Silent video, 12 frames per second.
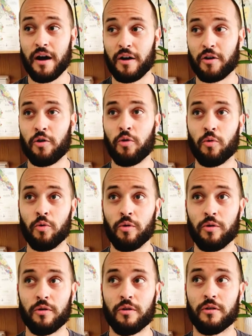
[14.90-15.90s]

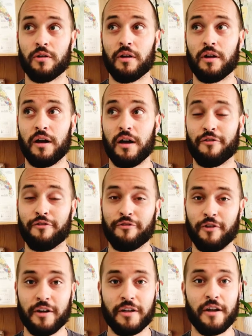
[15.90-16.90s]
cool,
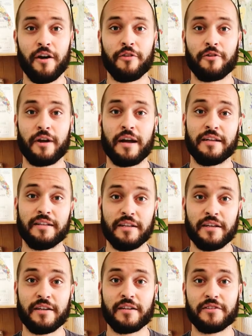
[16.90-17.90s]
fun other
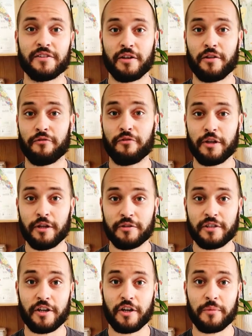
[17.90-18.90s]
ideas and other videos
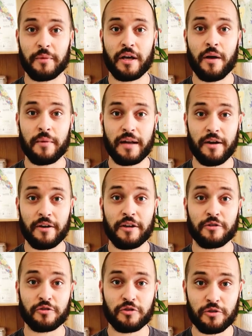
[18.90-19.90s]
that are gonna be coming out here
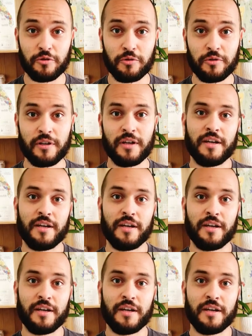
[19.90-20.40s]
soon.